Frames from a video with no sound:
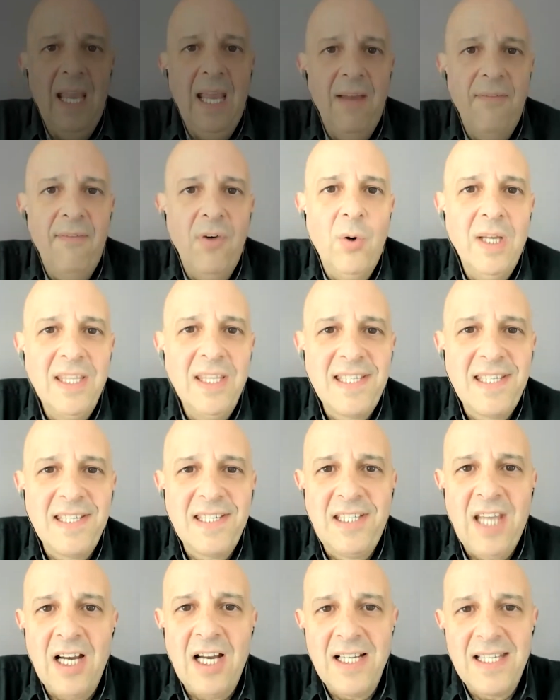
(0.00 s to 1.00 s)
everyone, this is
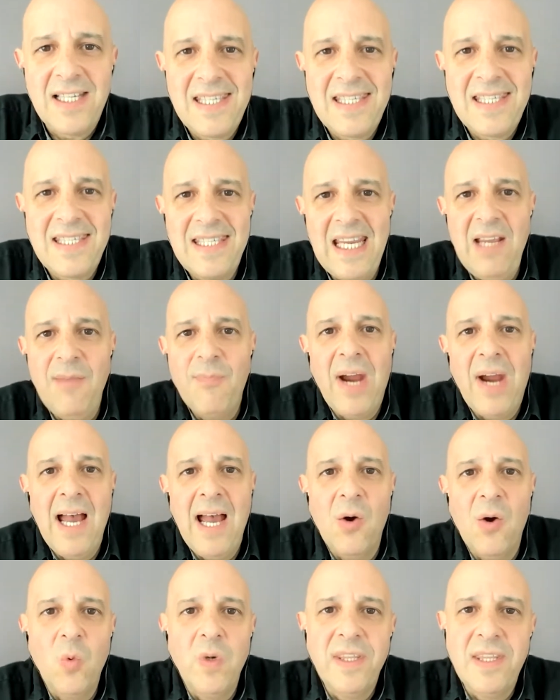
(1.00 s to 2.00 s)
Doug C.
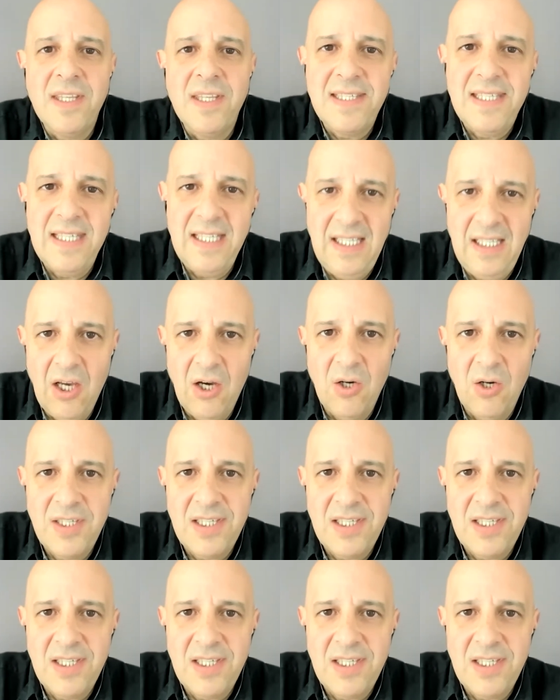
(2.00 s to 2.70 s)
Brown with the CEO